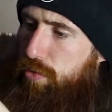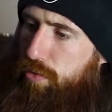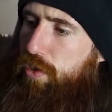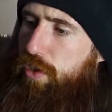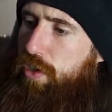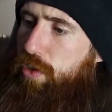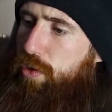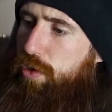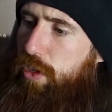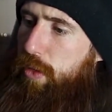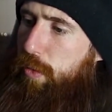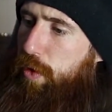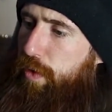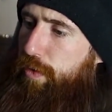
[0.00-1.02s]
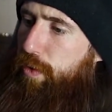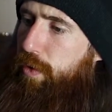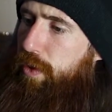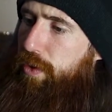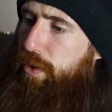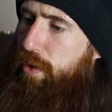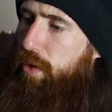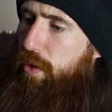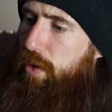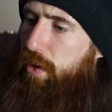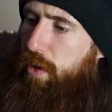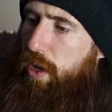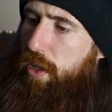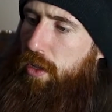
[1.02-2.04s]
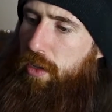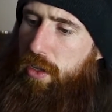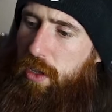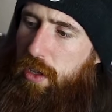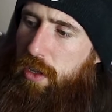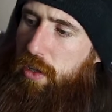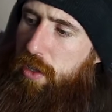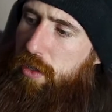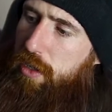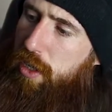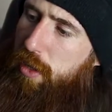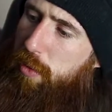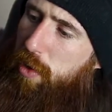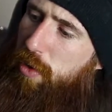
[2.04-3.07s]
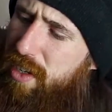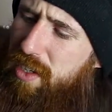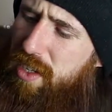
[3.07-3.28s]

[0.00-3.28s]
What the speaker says: Just loosen them off with a Allen key and then take them out.